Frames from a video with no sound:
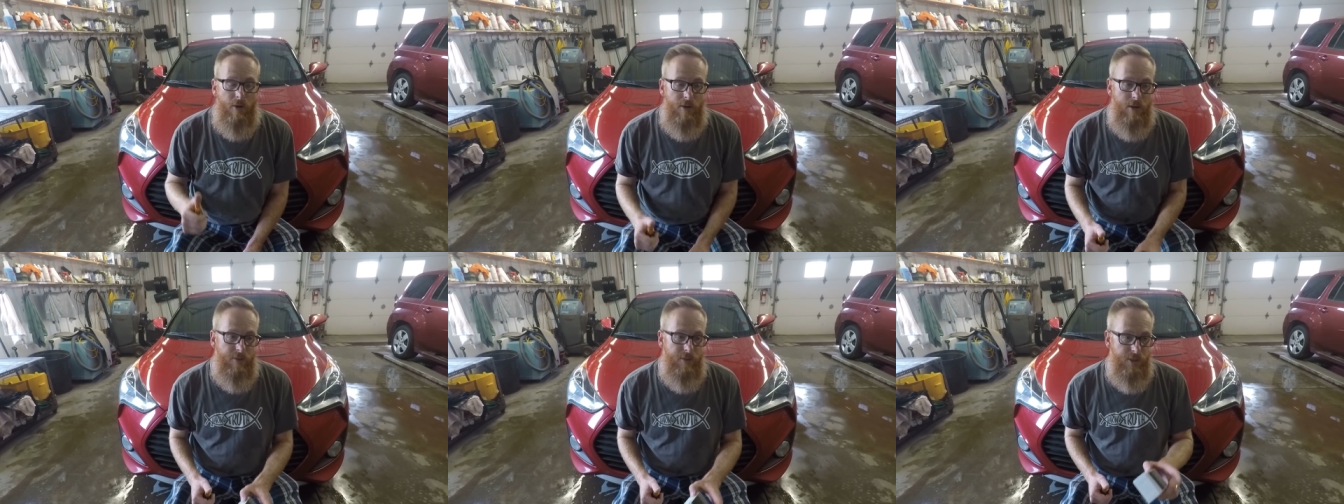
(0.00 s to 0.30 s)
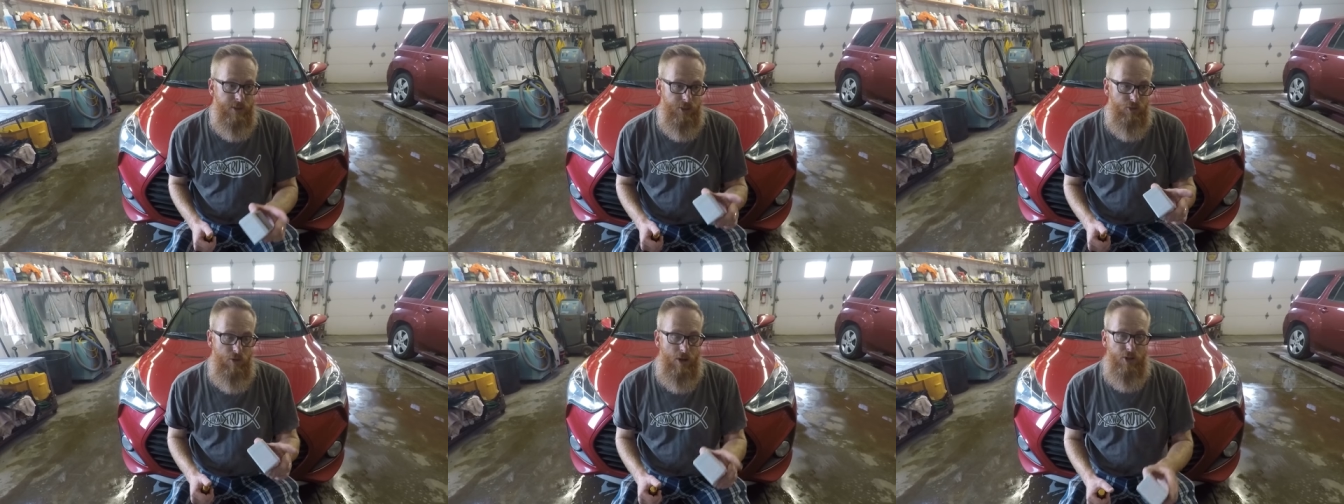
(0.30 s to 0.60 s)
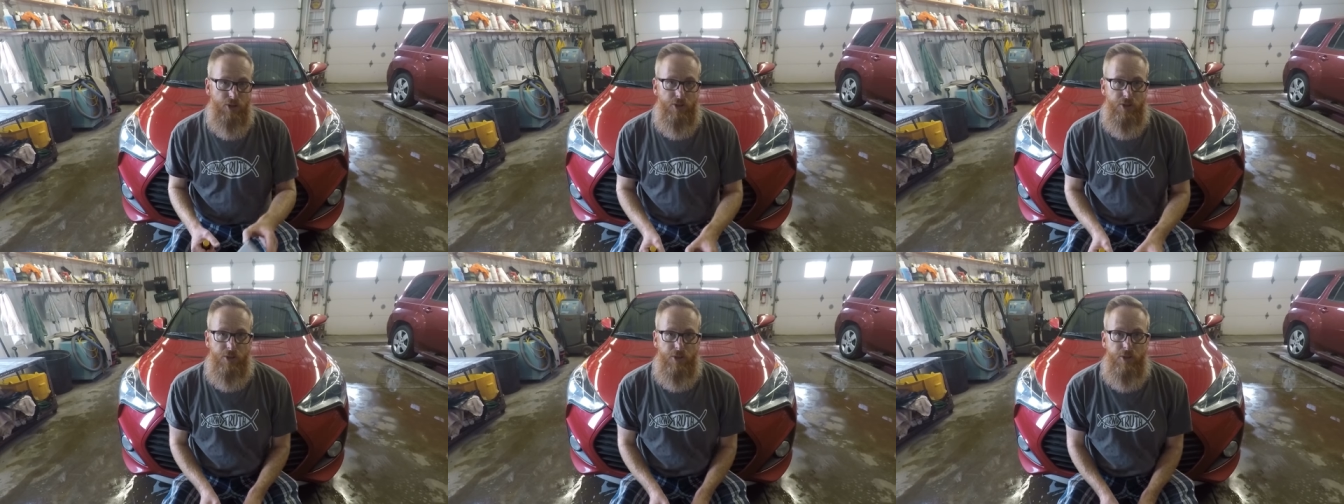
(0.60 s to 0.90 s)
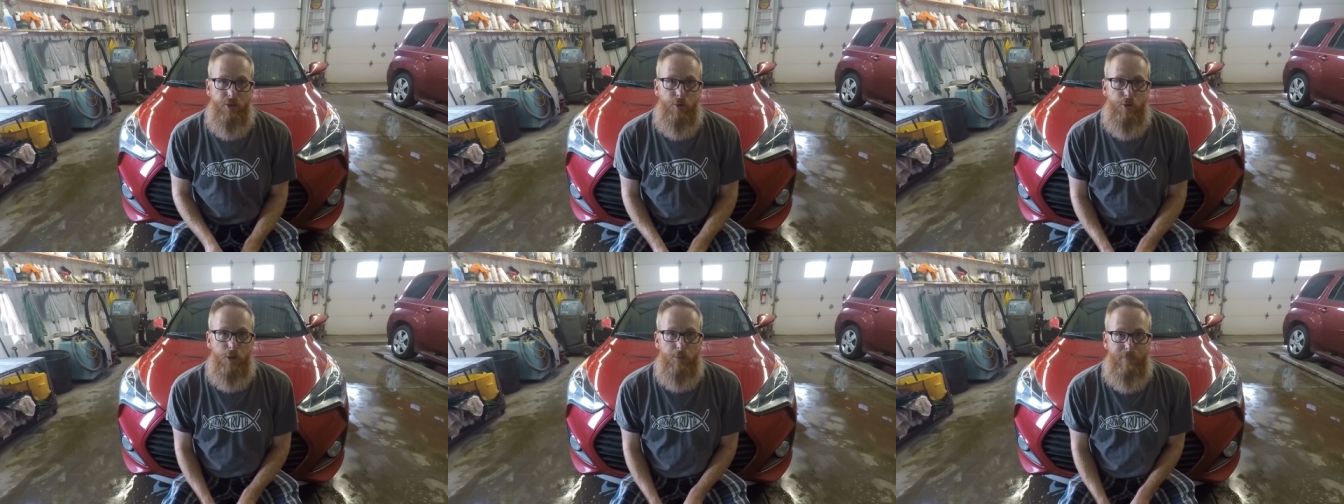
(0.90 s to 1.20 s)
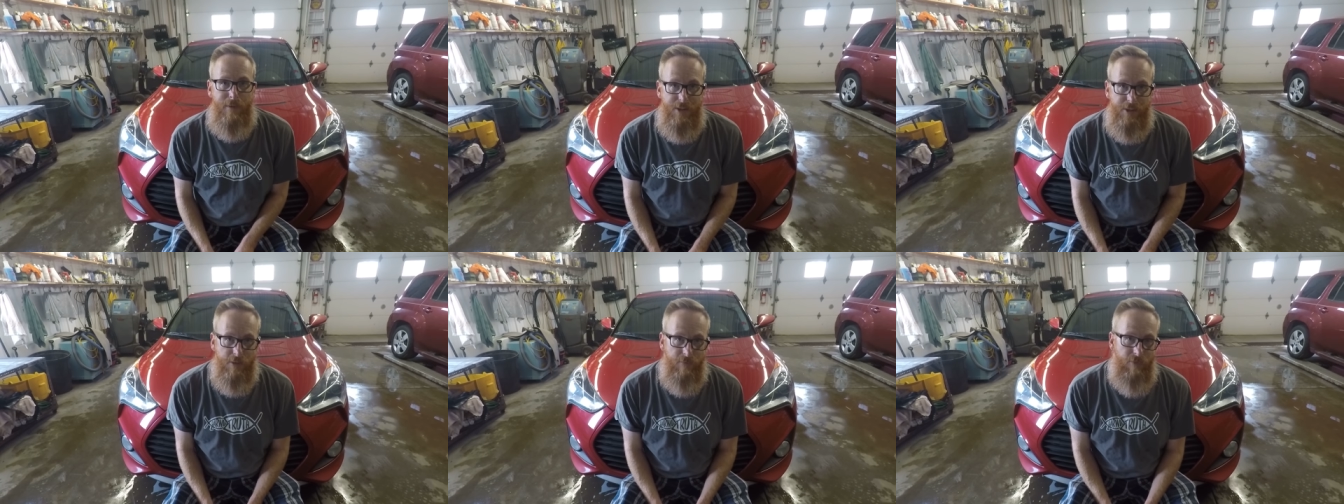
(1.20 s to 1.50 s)
Now the instructions do
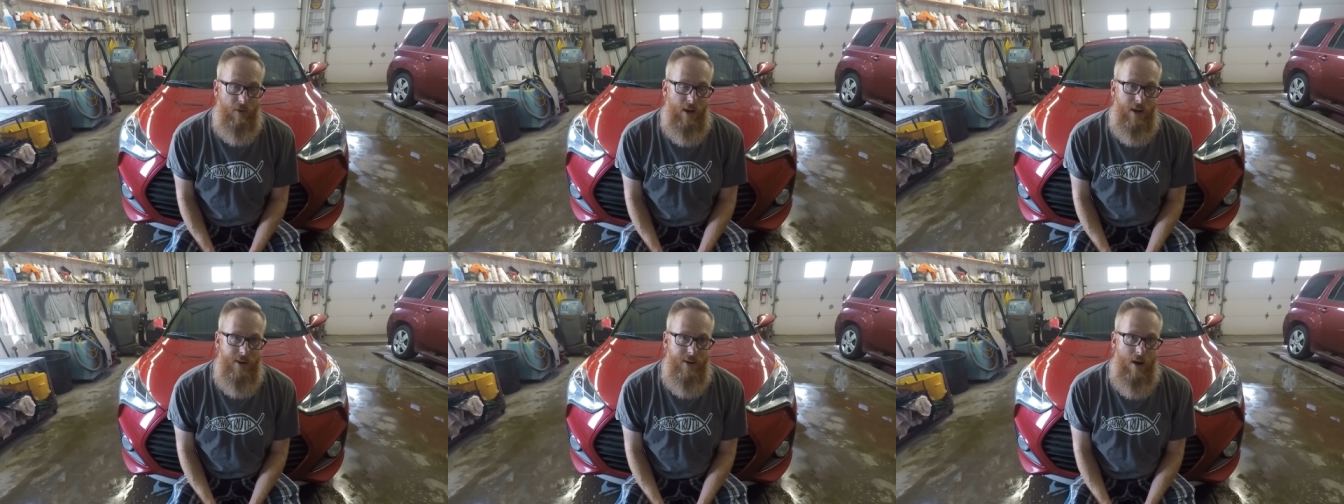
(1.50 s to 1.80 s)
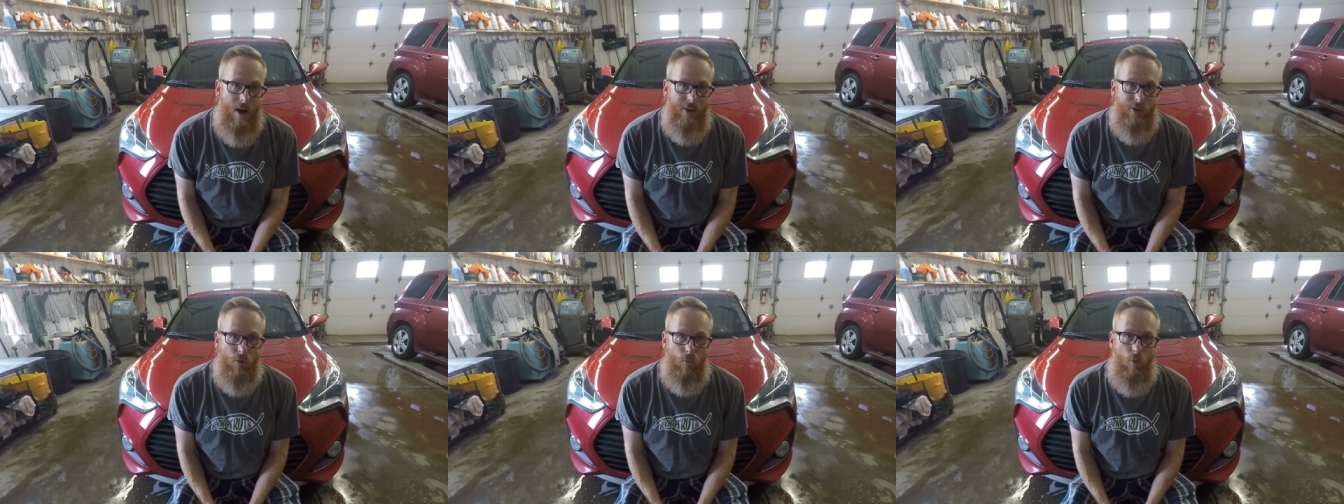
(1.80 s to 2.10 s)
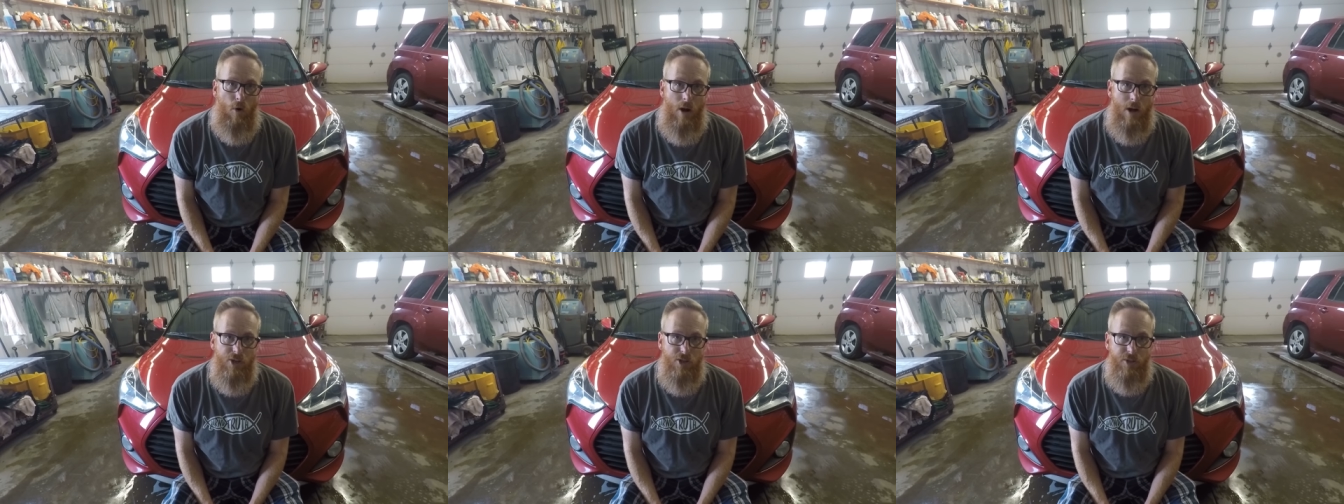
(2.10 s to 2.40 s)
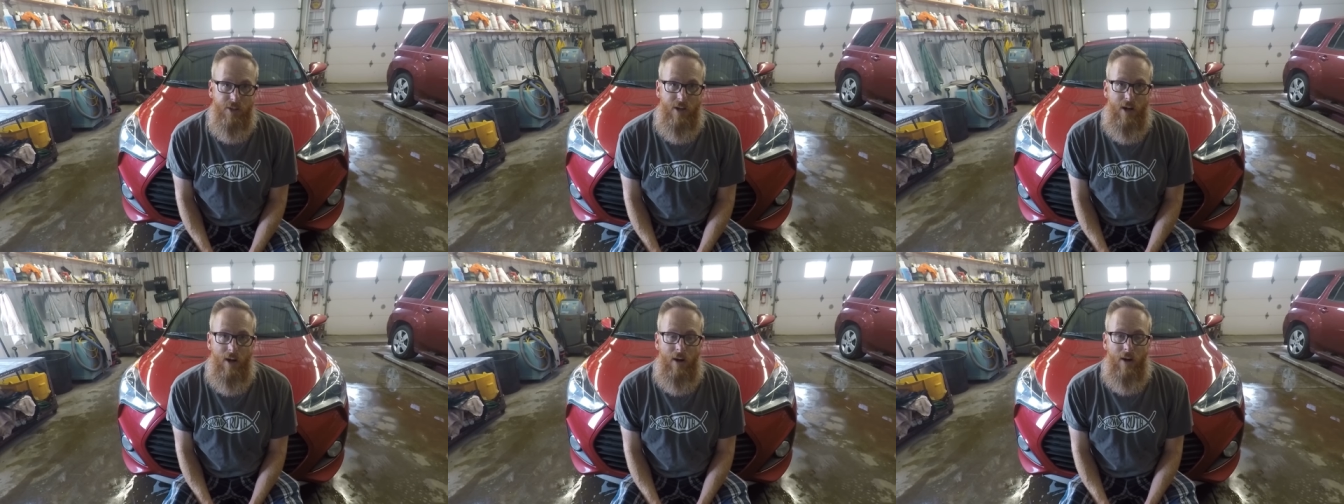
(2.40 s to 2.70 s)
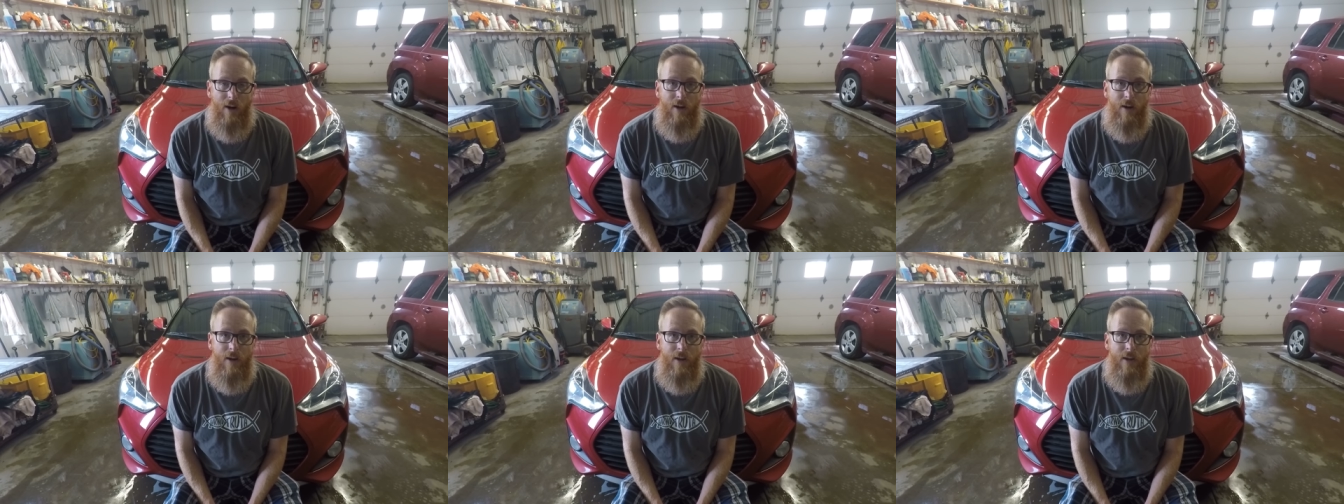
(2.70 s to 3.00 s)
specify not to wash the car